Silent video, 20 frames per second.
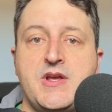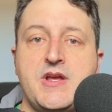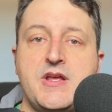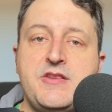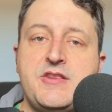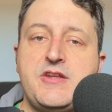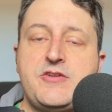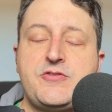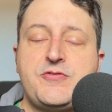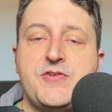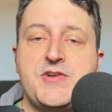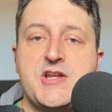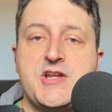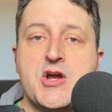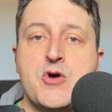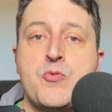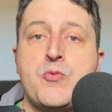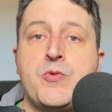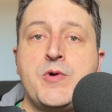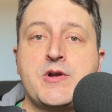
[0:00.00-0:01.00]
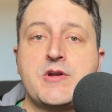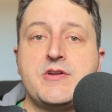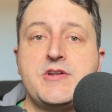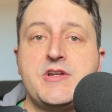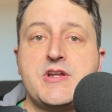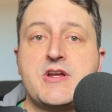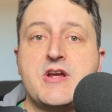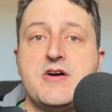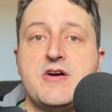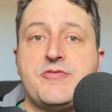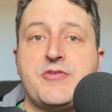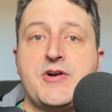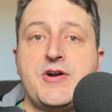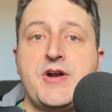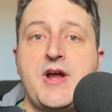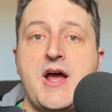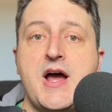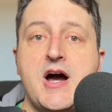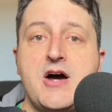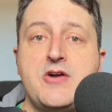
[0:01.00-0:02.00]
In this video, we're going to
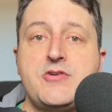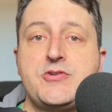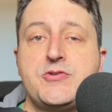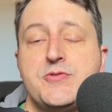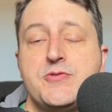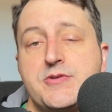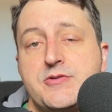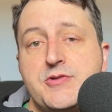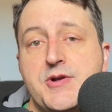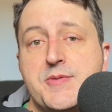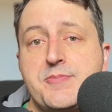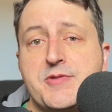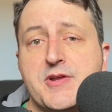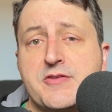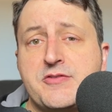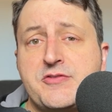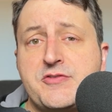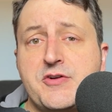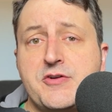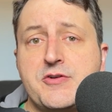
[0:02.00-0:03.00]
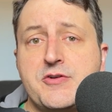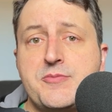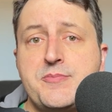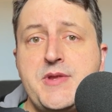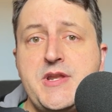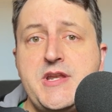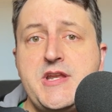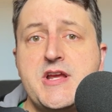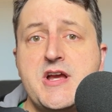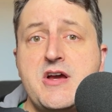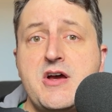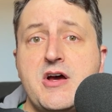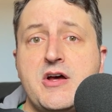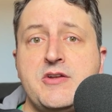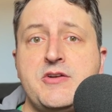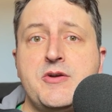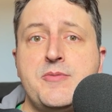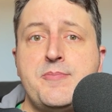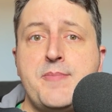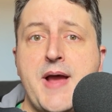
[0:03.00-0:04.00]
cover how to encrypt external media
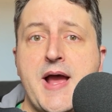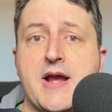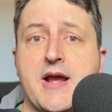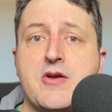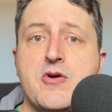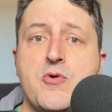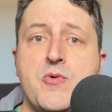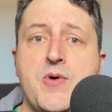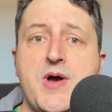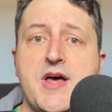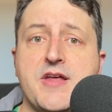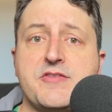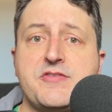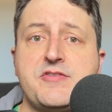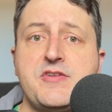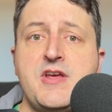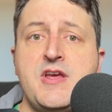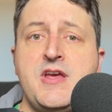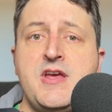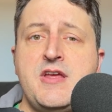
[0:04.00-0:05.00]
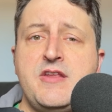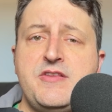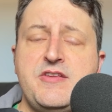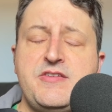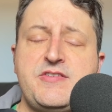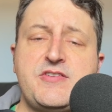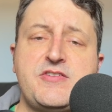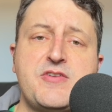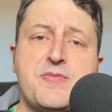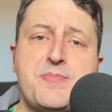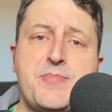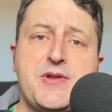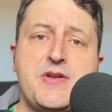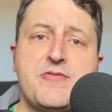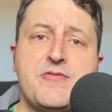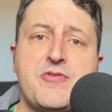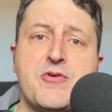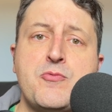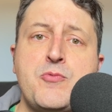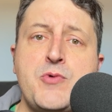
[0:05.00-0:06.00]
under macOS. This is a
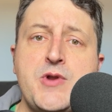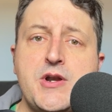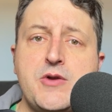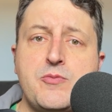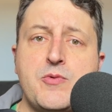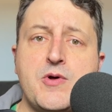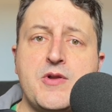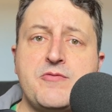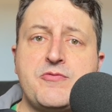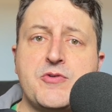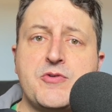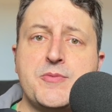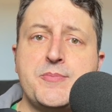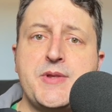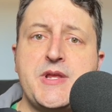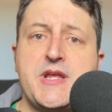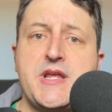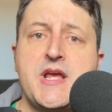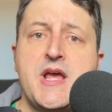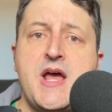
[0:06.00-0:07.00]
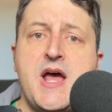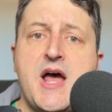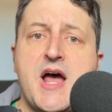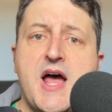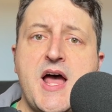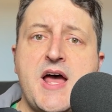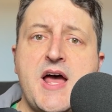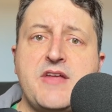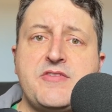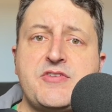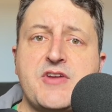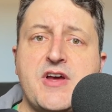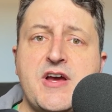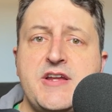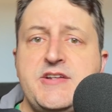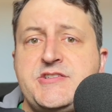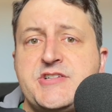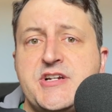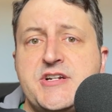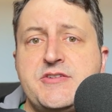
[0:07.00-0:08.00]
bit of a weird one for me, as
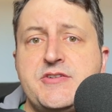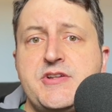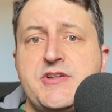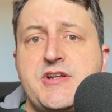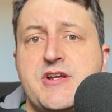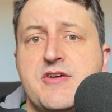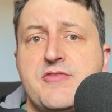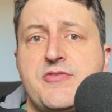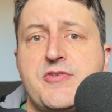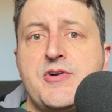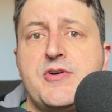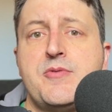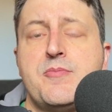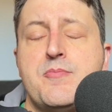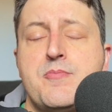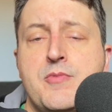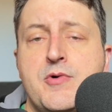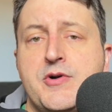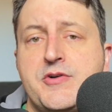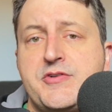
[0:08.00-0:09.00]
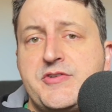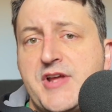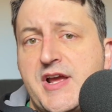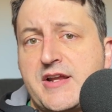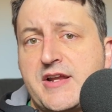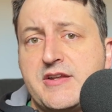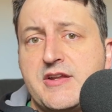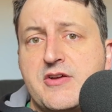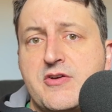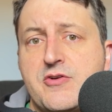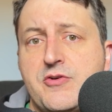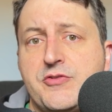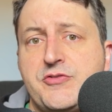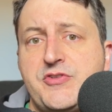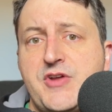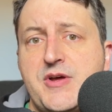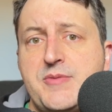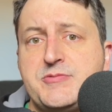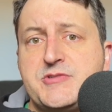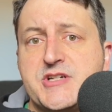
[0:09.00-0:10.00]
I generally cover more technical
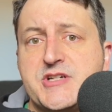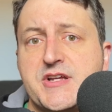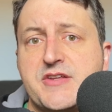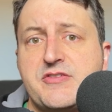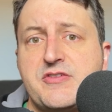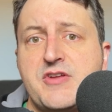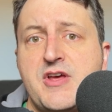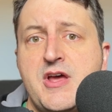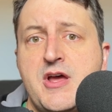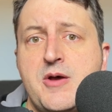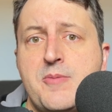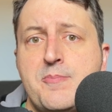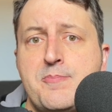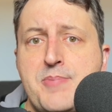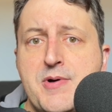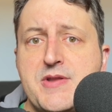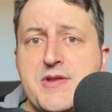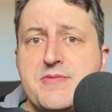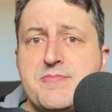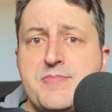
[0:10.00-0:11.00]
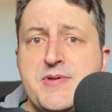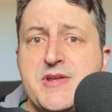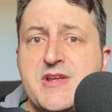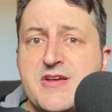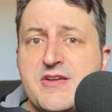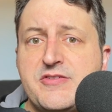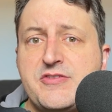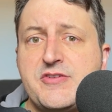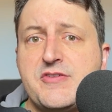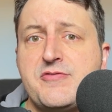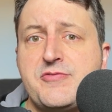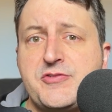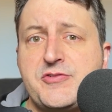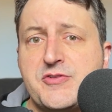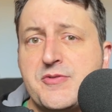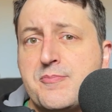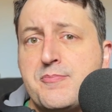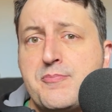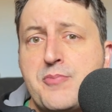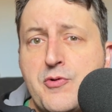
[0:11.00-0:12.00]
subjects, but because of
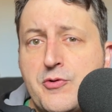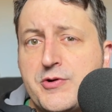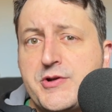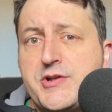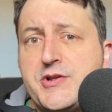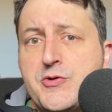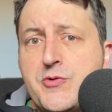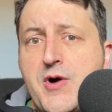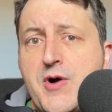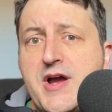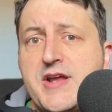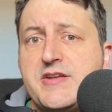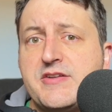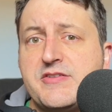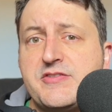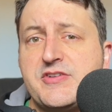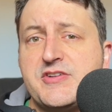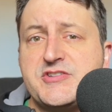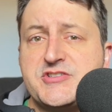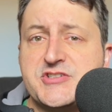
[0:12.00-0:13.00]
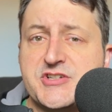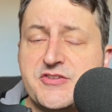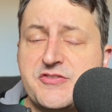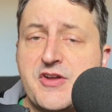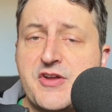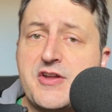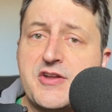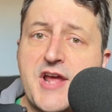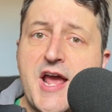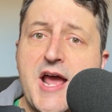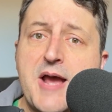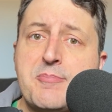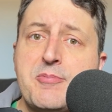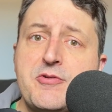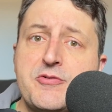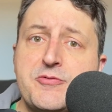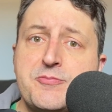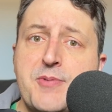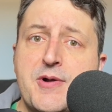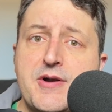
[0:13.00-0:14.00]
some poor UI decisions on
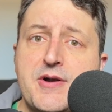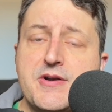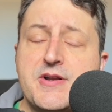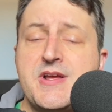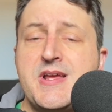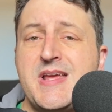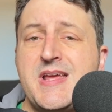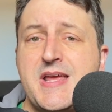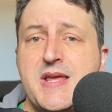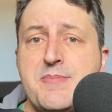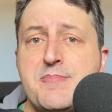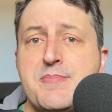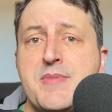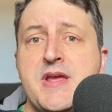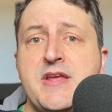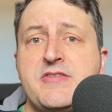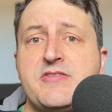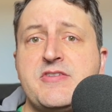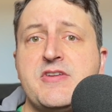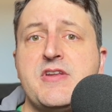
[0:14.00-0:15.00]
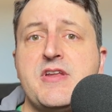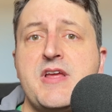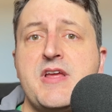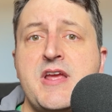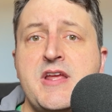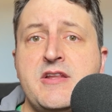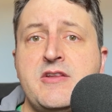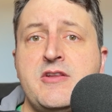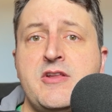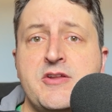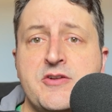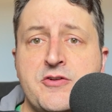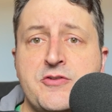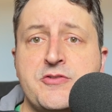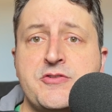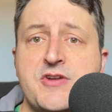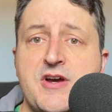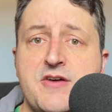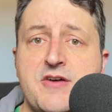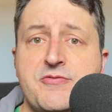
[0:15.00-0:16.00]
Apple's part, it makes it a
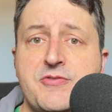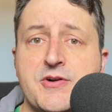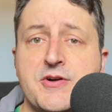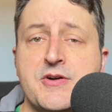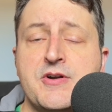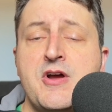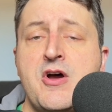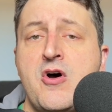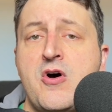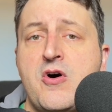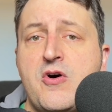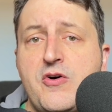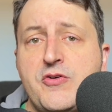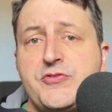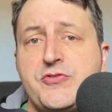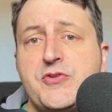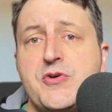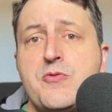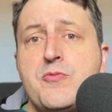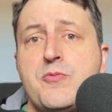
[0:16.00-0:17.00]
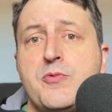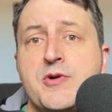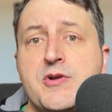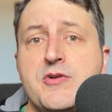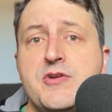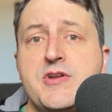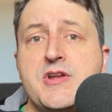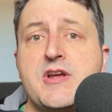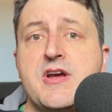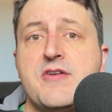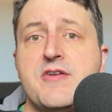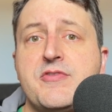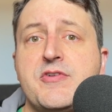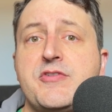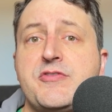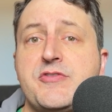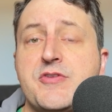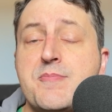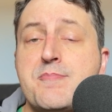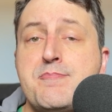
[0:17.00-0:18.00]
little tougher. Also, we're going to
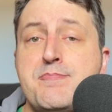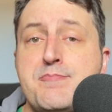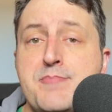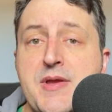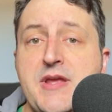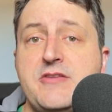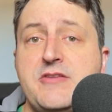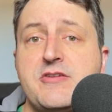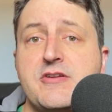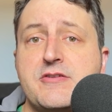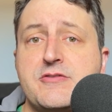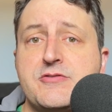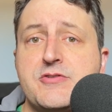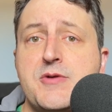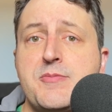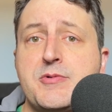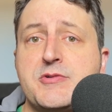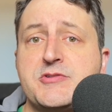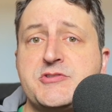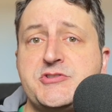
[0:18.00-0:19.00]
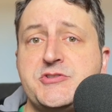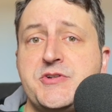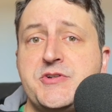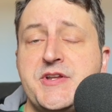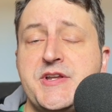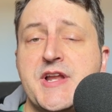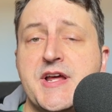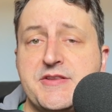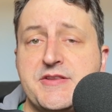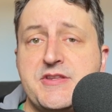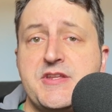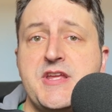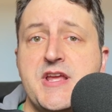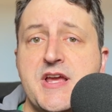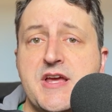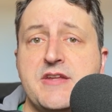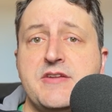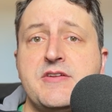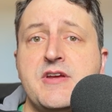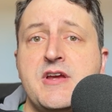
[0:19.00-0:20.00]
cover some basic troubleshooting at
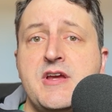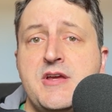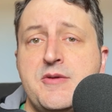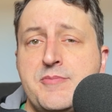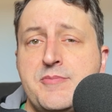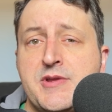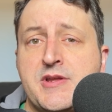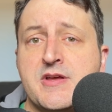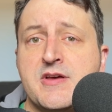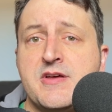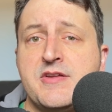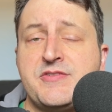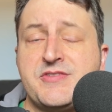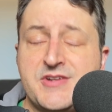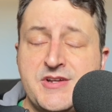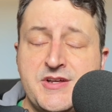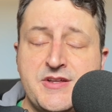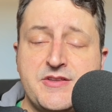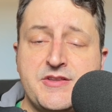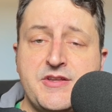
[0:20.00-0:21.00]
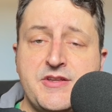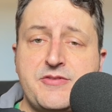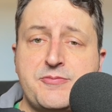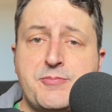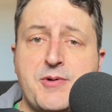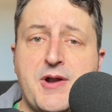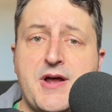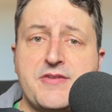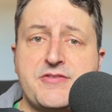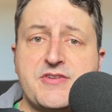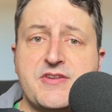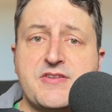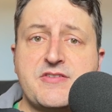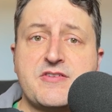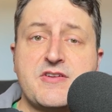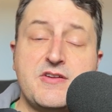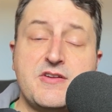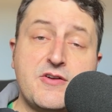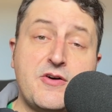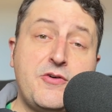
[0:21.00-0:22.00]
the end, because this
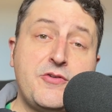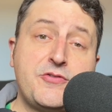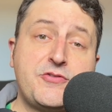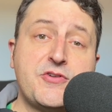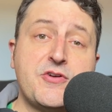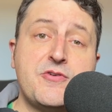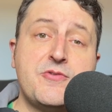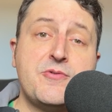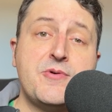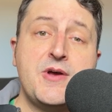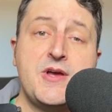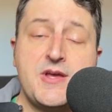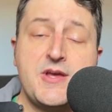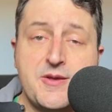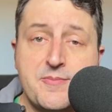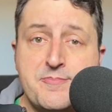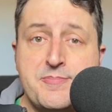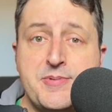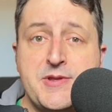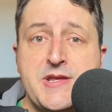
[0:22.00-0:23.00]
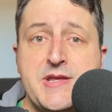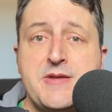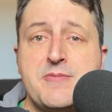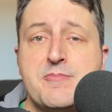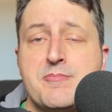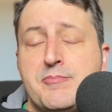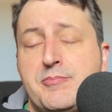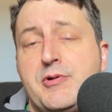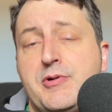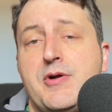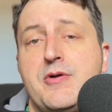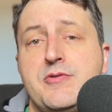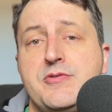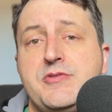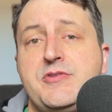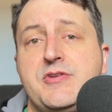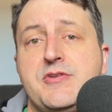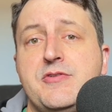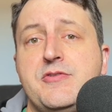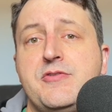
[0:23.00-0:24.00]
process can also be
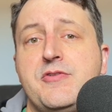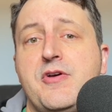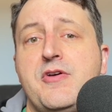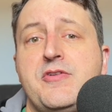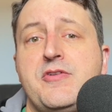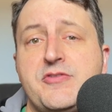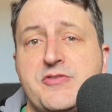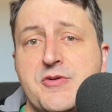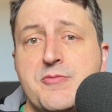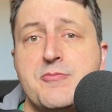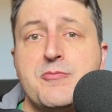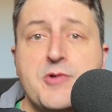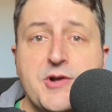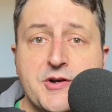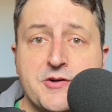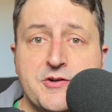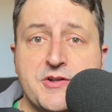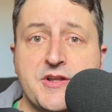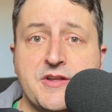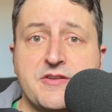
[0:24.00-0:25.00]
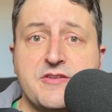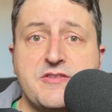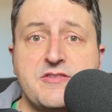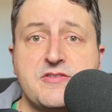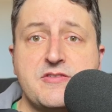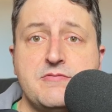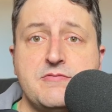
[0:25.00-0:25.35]
prone to some weirdness.